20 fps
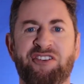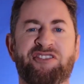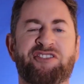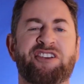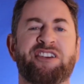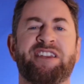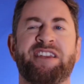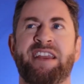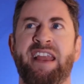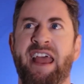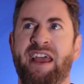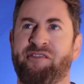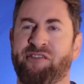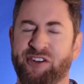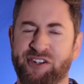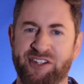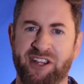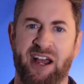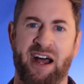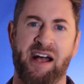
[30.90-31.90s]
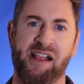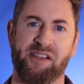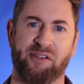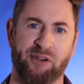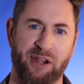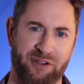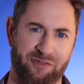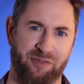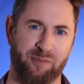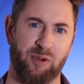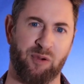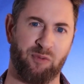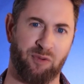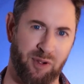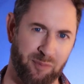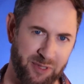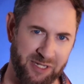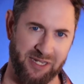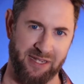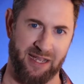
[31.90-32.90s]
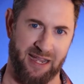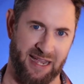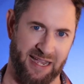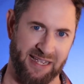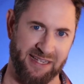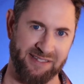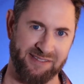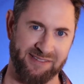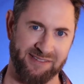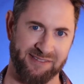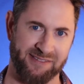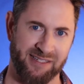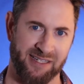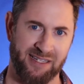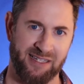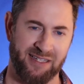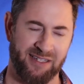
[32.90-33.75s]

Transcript: you should never tolerate from a woman, guys, is